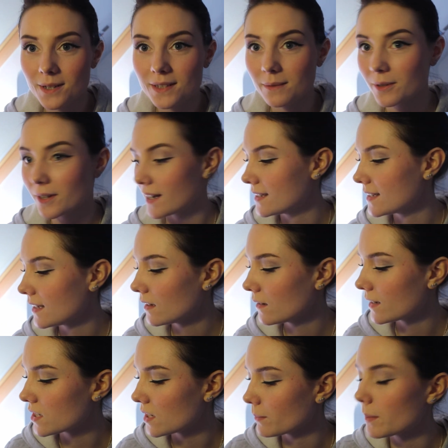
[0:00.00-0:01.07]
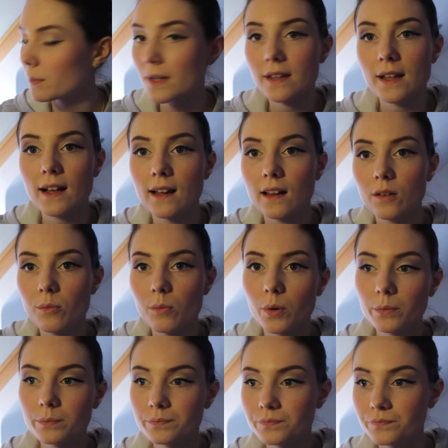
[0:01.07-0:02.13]
because I'm crazy. Actually, I'm going to blend that out a little,
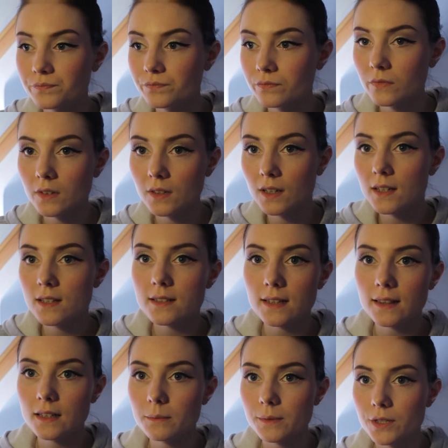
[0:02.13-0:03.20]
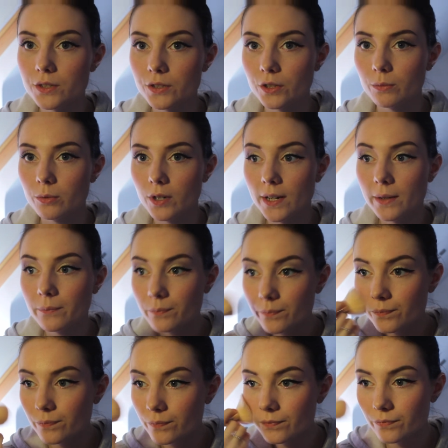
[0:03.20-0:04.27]
a little bit too bright.
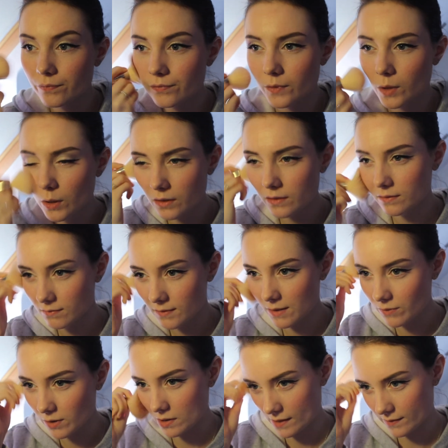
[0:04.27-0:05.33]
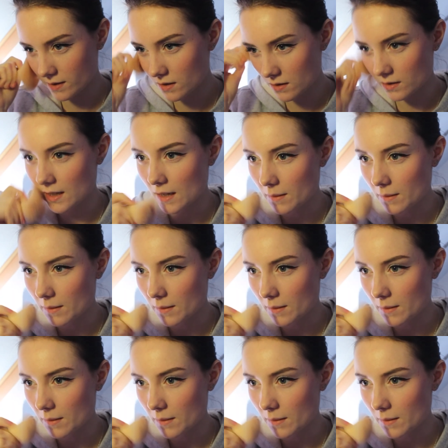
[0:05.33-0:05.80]
Well, in real life doesn't look